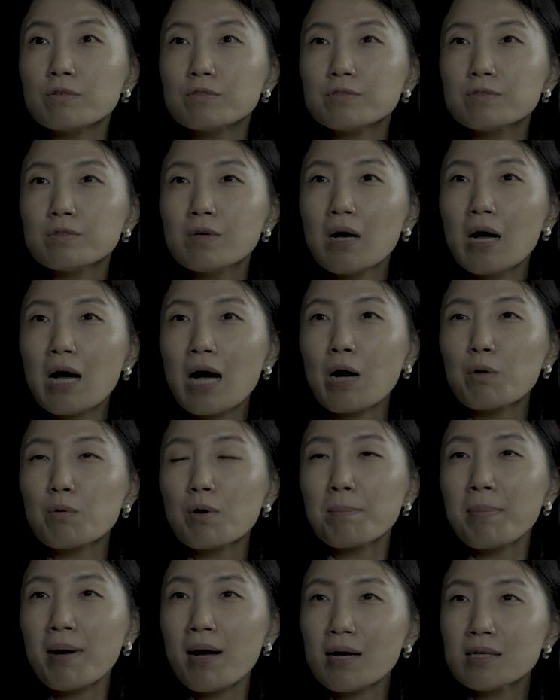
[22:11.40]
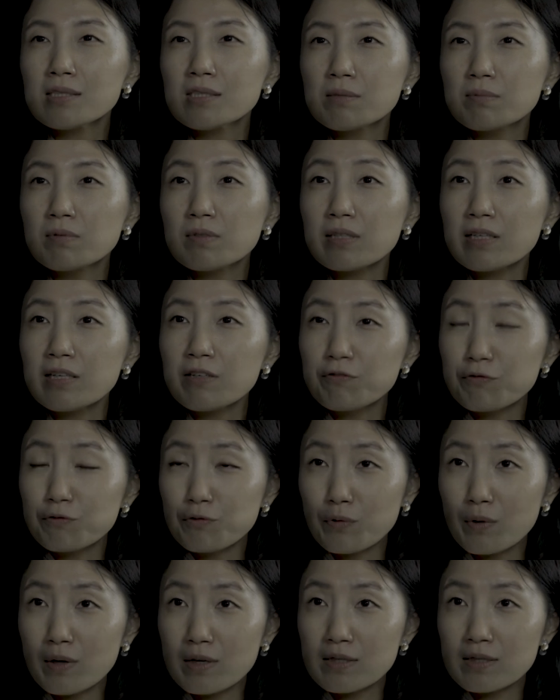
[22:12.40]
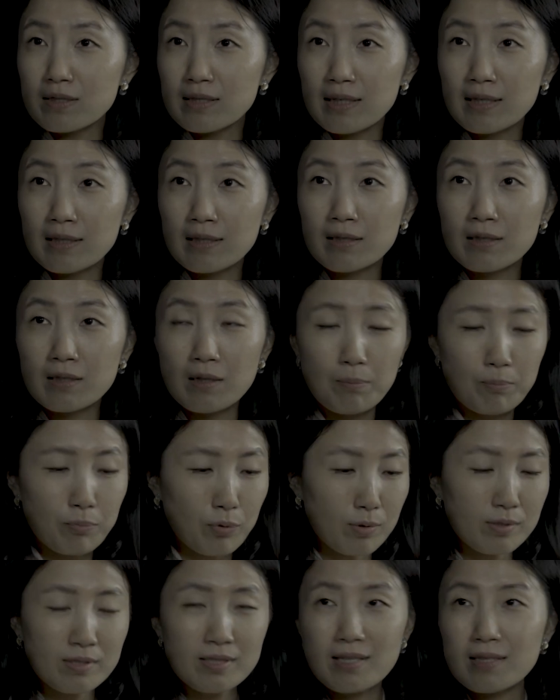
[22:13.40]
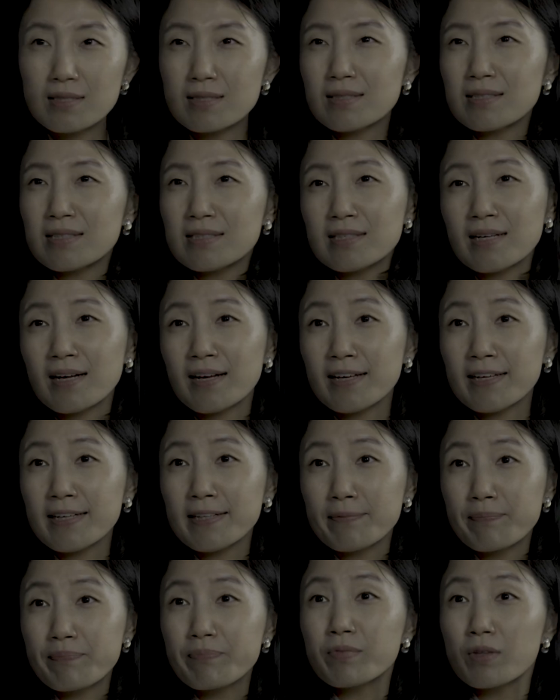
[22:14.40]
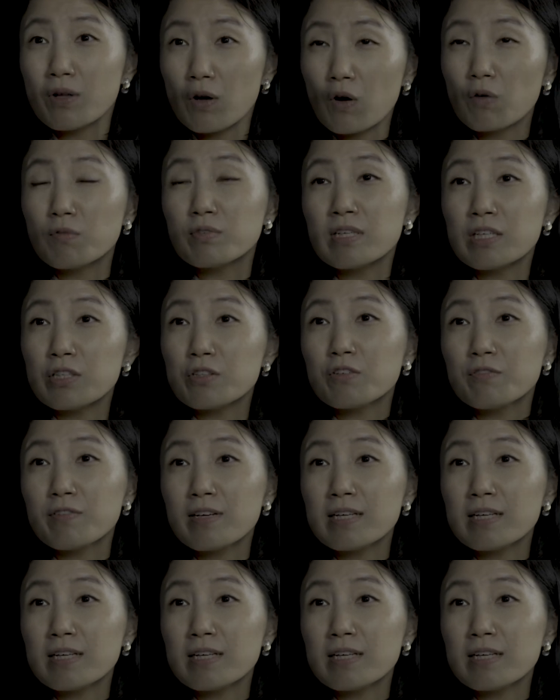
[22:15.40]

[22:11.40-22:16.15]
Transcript: of our possible influence in the process design of the